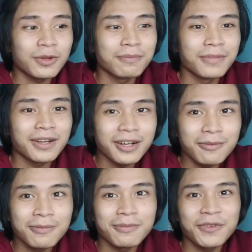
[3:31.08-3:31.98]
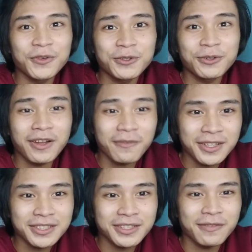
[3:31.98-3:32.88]
become my future
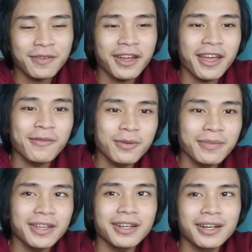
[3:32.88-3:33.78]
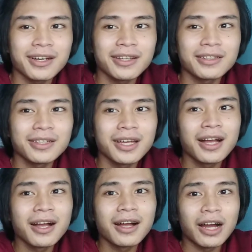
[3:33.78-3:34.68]
reference if I ever make an
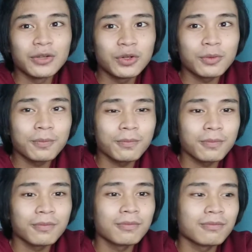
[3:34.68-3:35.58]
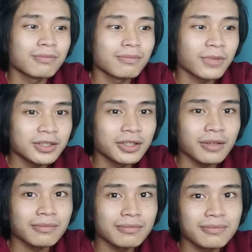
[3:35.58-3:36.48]
Arduino project.
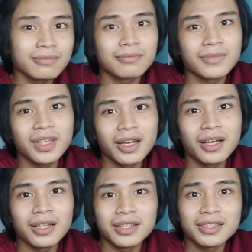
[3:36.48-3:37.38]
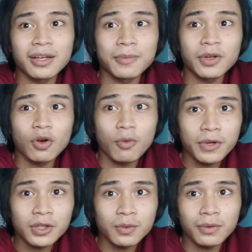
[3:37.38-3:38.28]
This topic
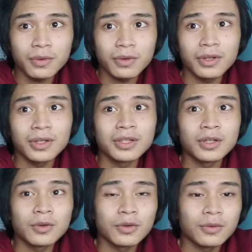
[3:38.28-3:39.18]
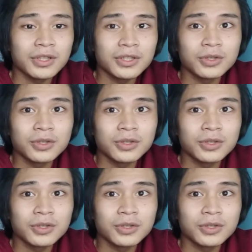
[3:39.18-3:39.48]
coverage what